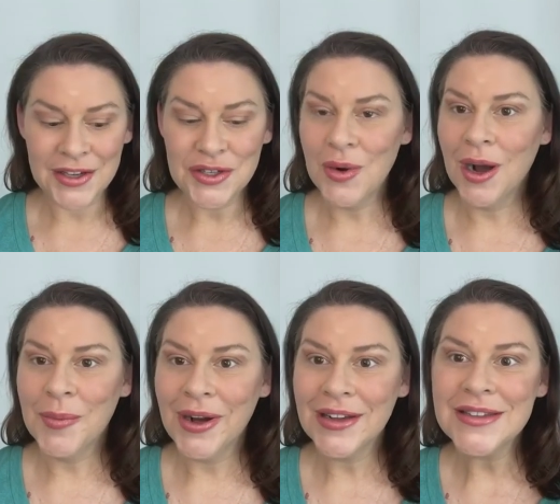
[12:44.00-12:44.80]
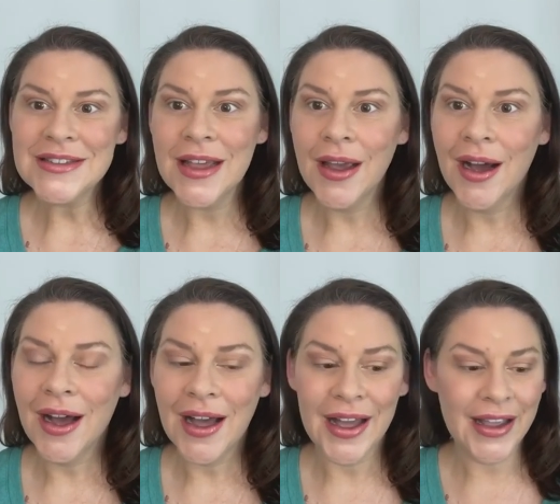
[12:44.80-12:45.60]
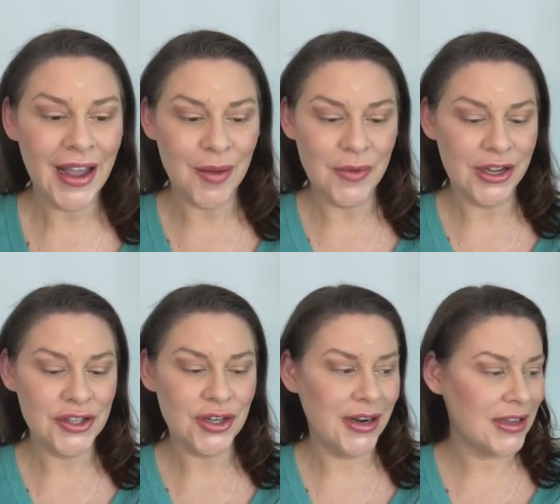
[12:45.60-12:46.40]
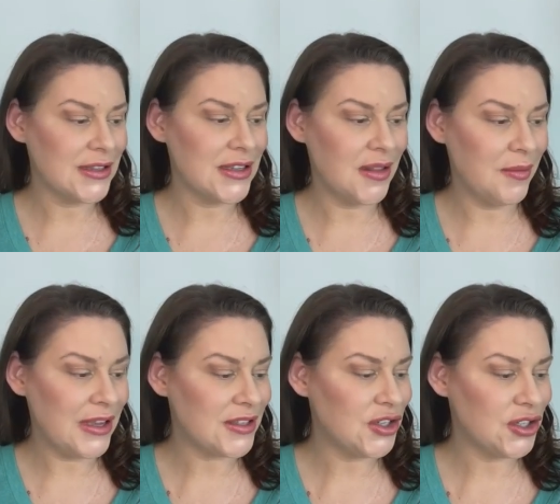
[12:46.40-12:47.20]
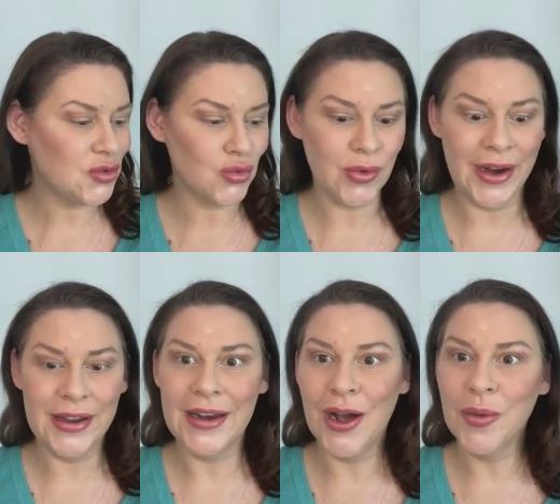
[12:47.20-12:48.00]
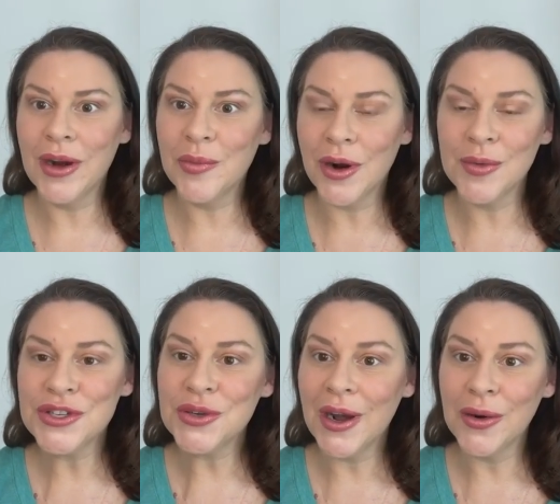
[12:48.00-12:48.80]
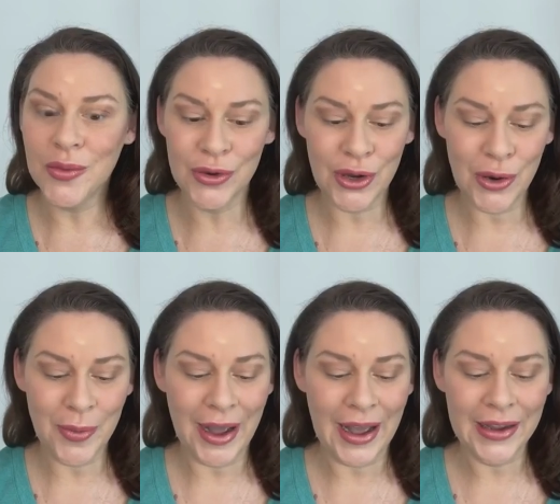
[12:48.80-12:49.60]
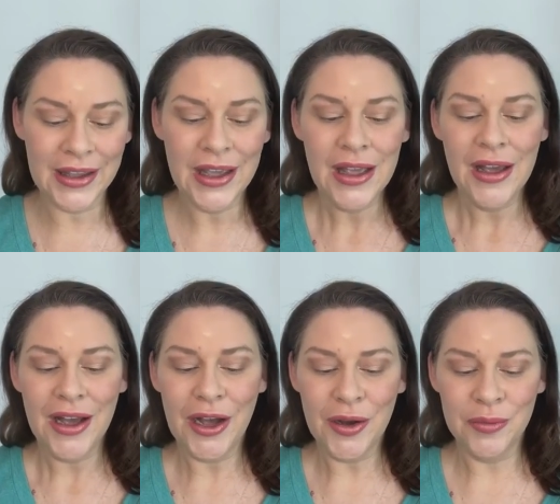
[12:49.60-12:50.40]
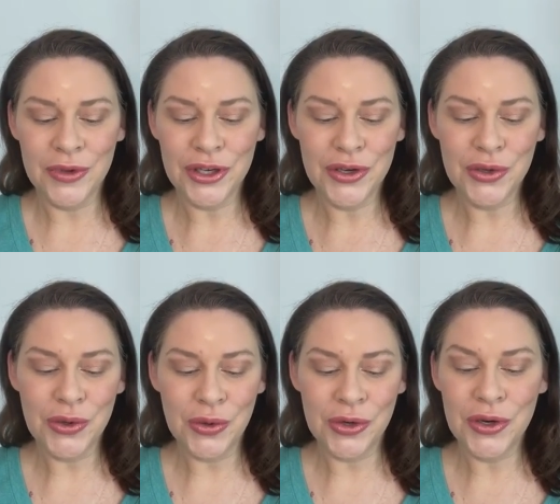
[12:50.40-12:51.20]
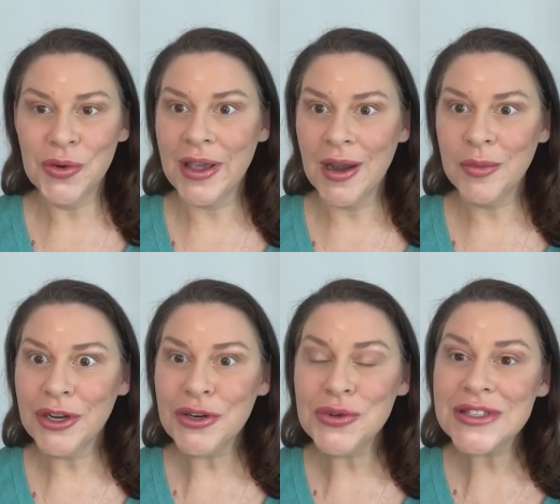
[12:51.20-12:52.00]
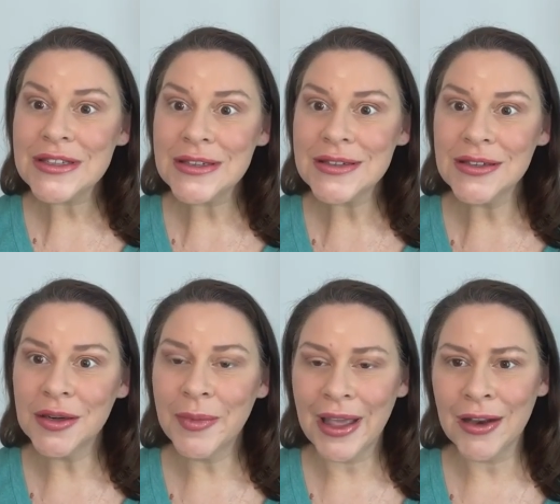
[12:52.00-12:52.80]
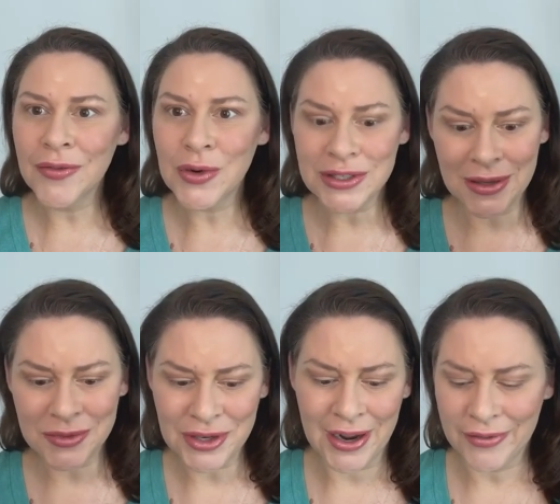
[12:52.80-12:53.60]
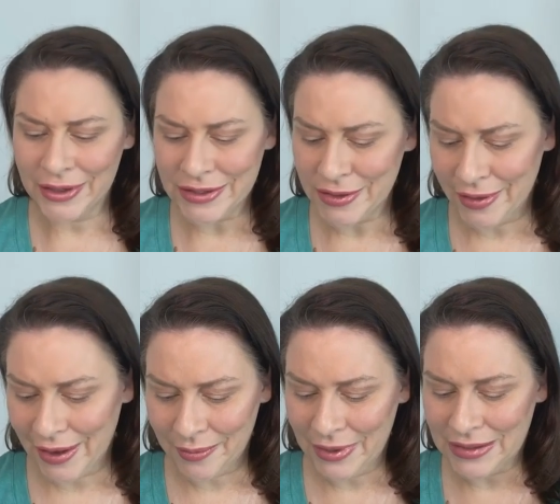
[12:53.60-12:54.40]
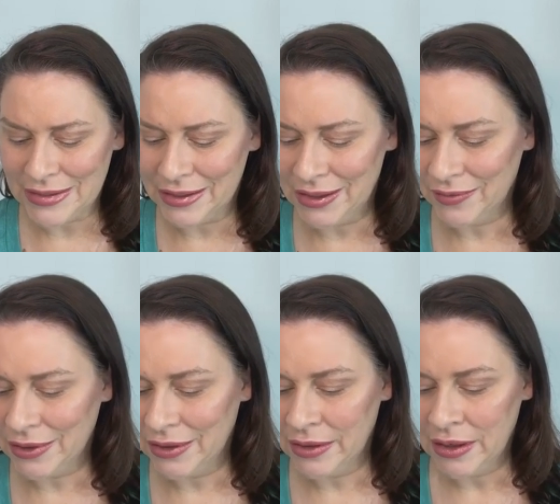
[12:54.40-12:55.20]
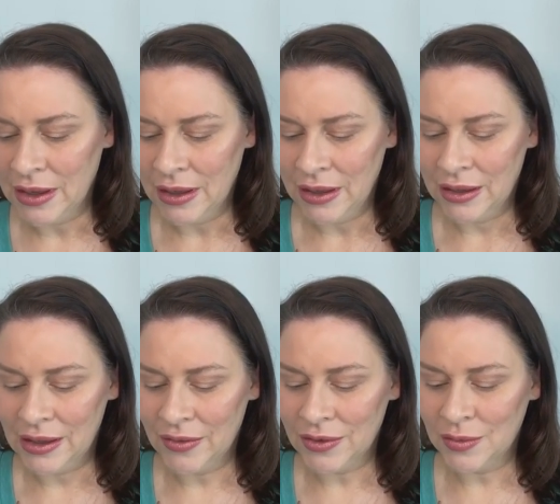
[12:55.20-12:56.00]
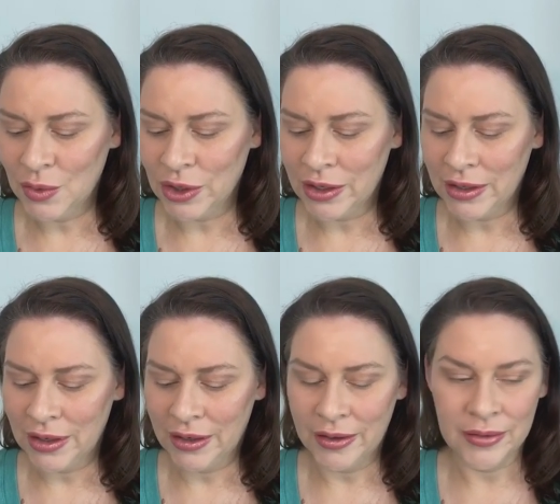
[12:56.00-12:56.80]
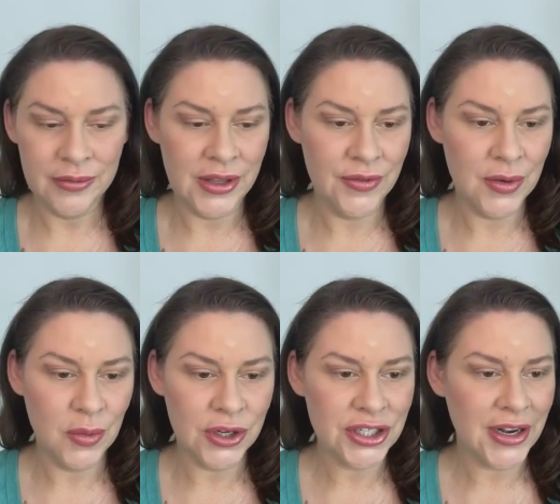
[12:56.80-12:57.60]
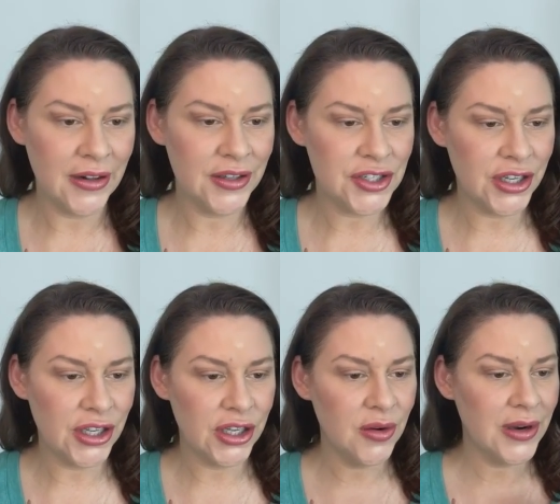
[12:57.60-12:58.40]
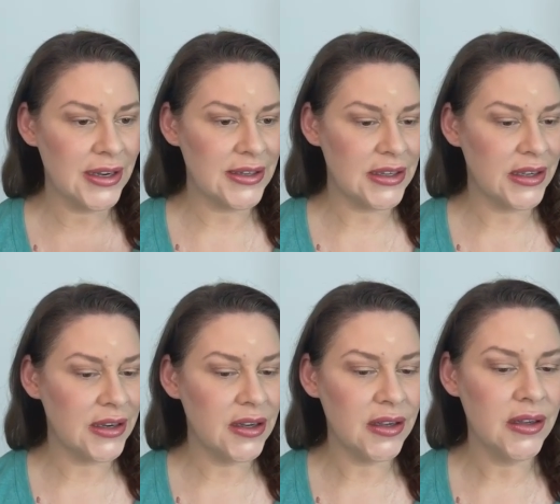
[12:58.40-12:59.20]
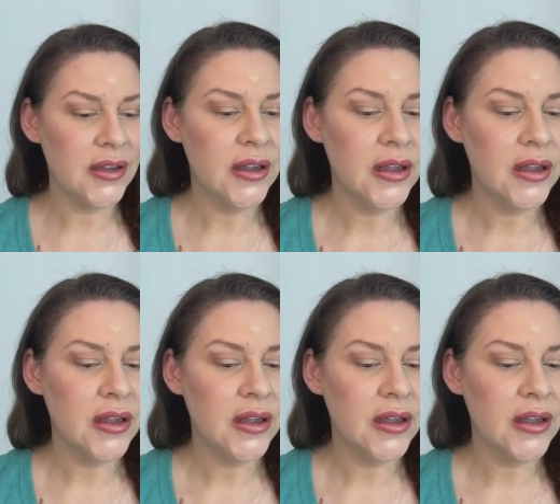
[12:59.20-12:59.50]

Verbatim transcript: as you hop on, say hi. I'm not sure I can see the messages right now, but I promise you I will go back. Um, new new camera, new system, and of course I'm traveling, so that makes it even even more uh, even more challenging. You know what I did